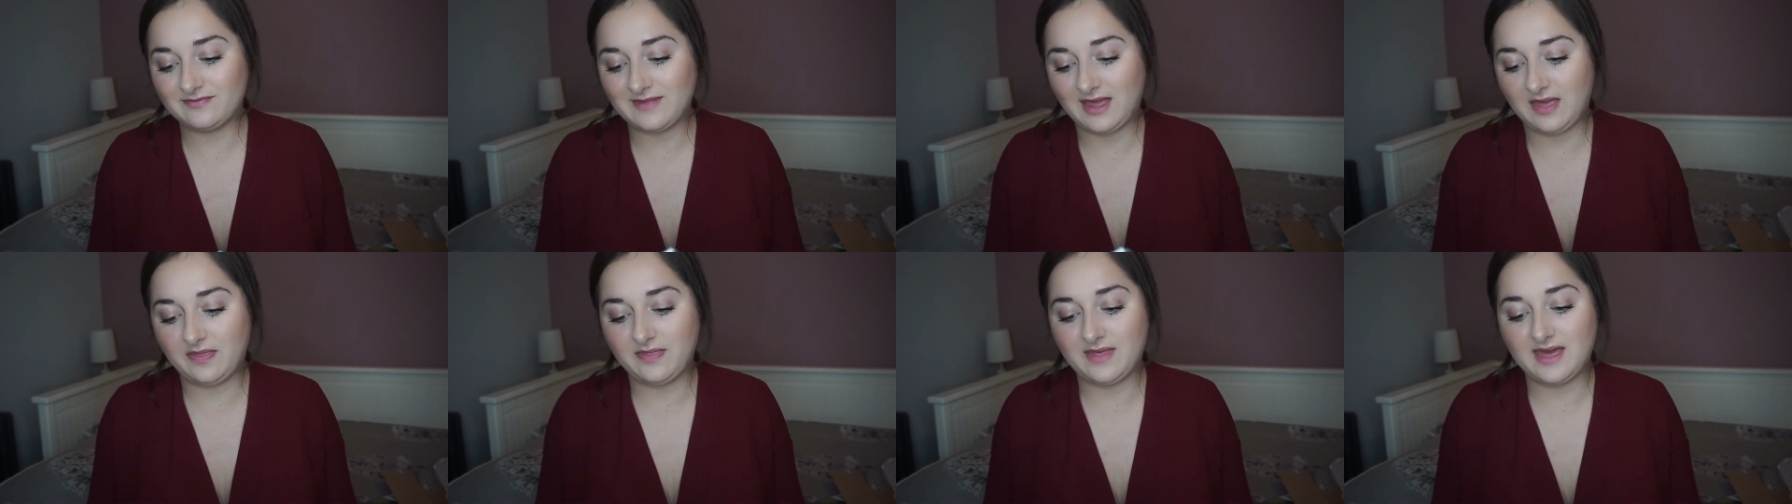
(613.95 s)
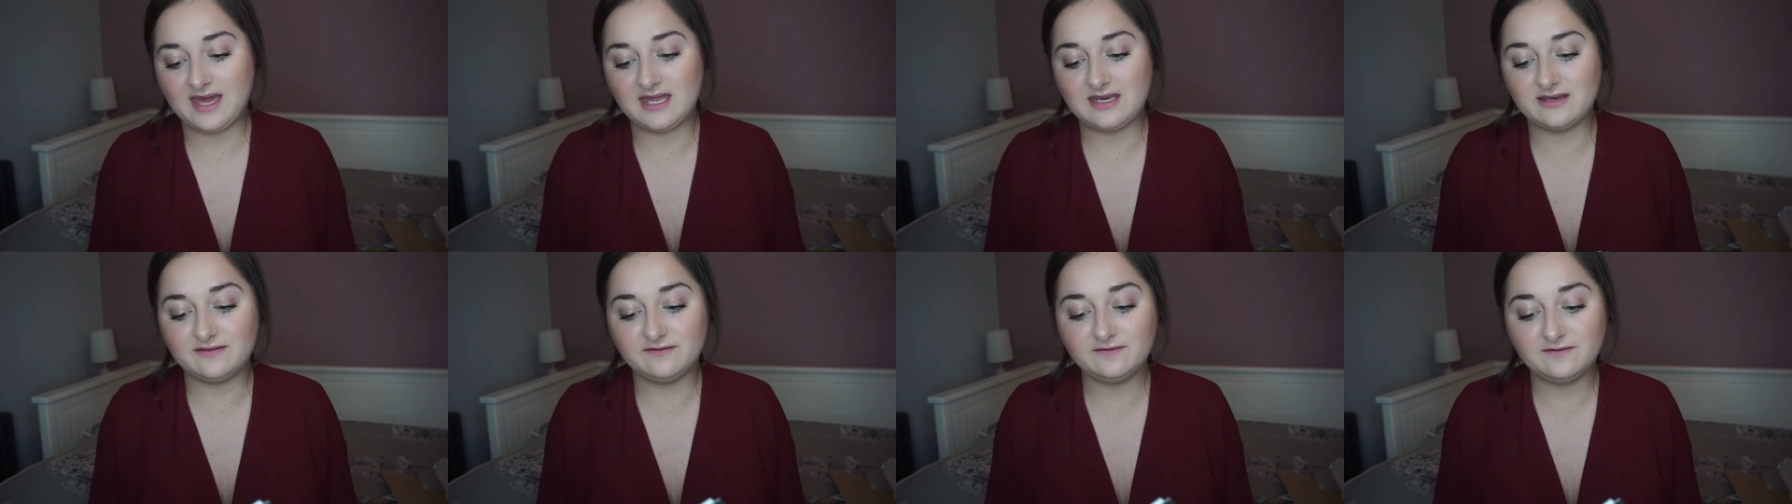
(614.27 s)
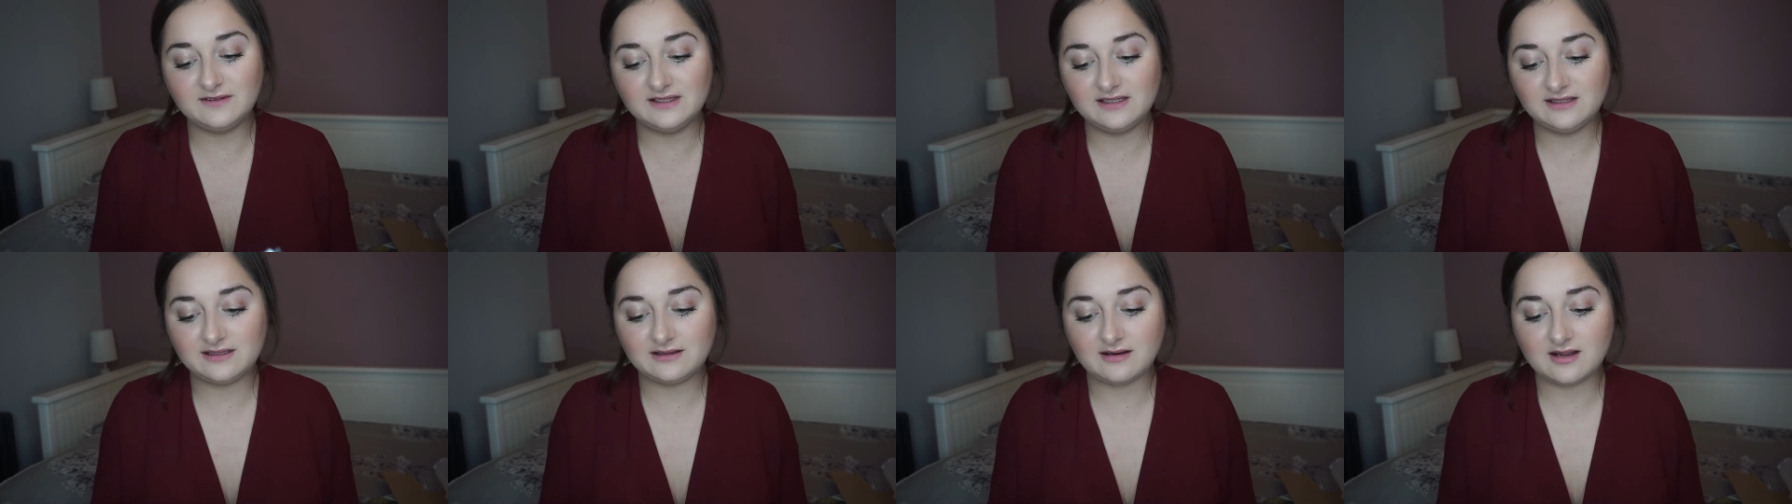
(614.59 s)
And then
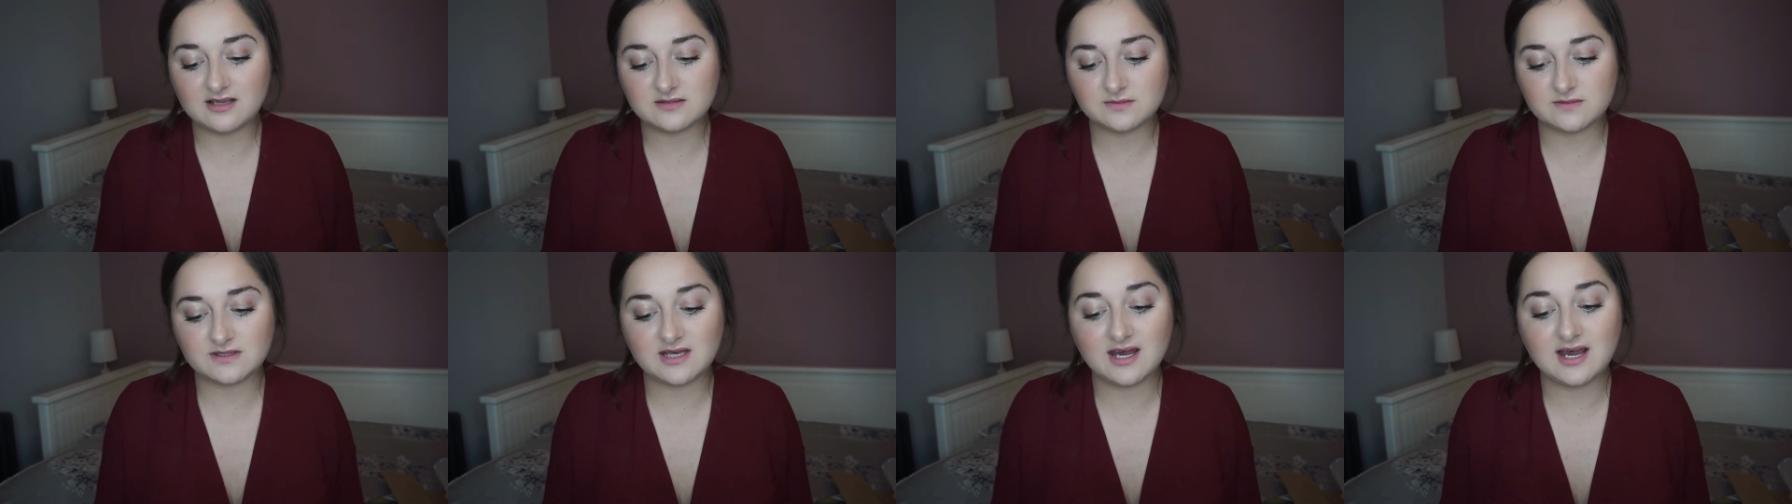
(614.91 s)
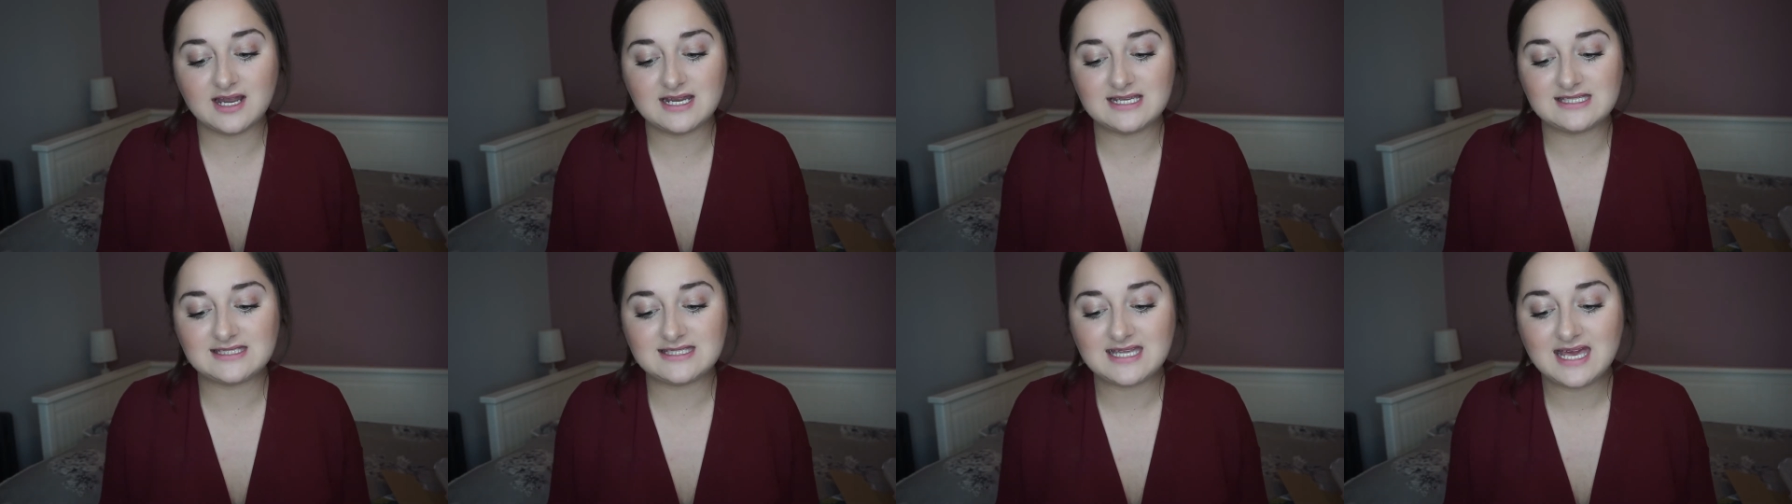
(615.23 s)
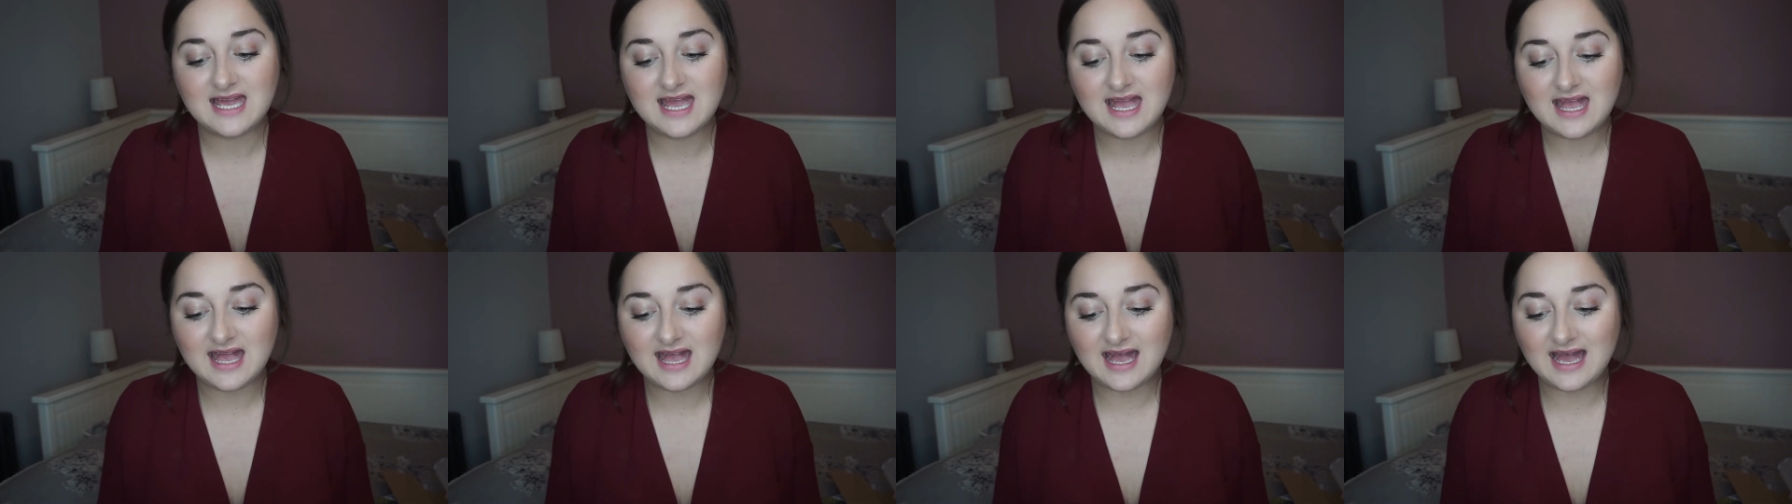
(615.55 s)
fill the glass with ice,
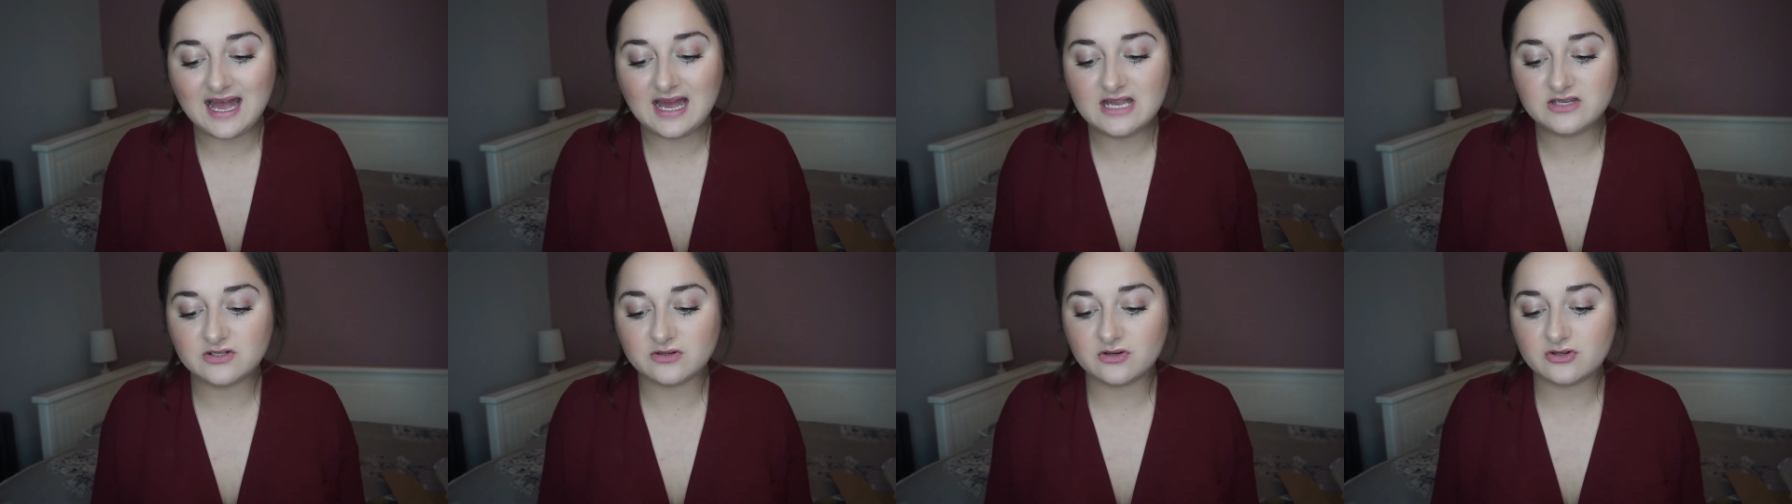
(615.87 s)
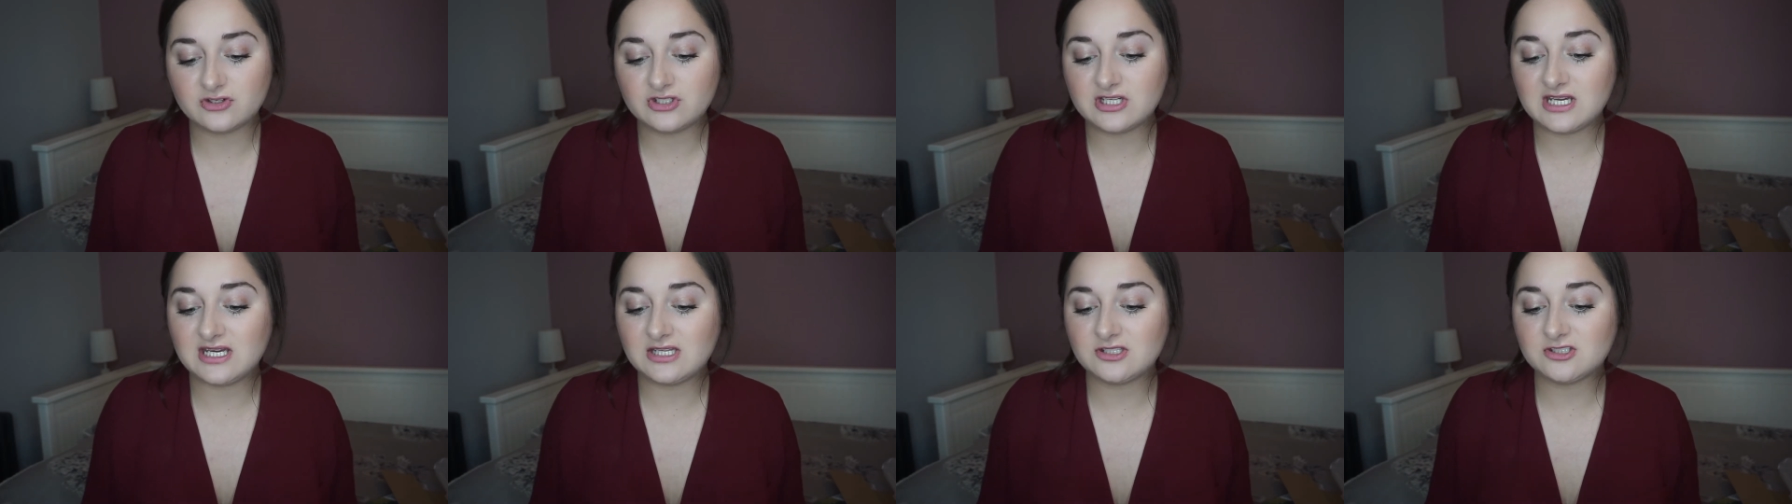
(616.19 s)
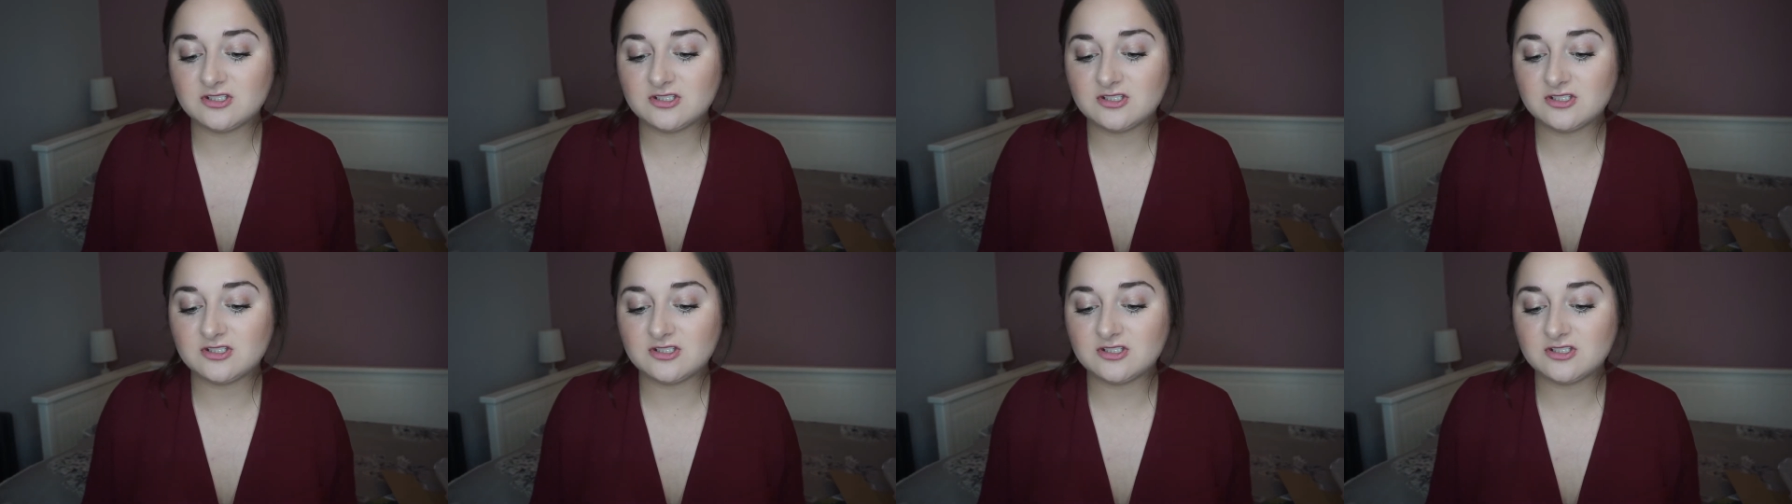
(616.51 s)
add your gin,